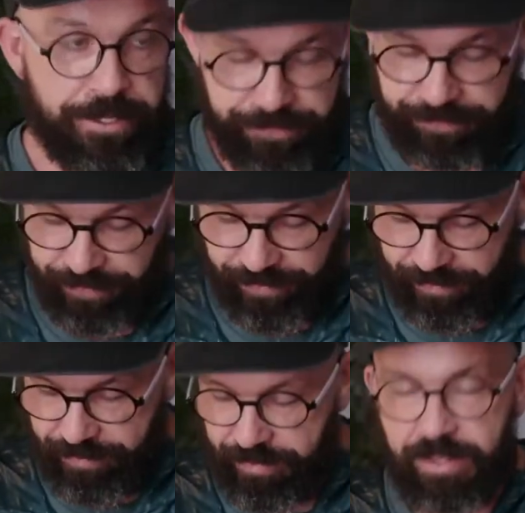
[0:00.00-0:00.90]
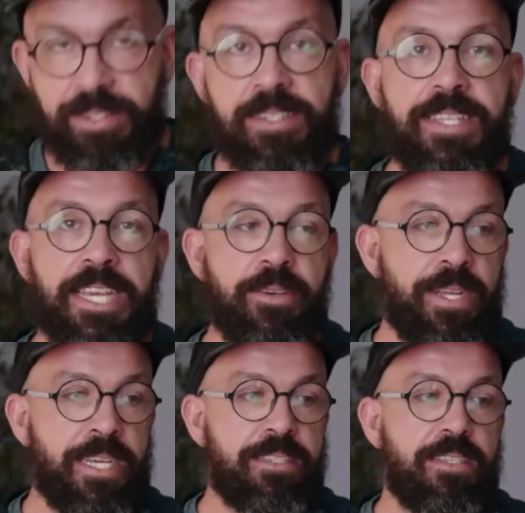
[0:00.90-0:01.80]
Sorry. Thank
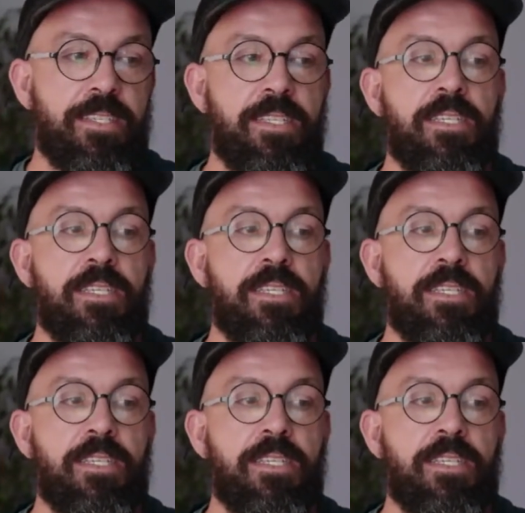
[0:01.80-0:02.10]
you, Alex.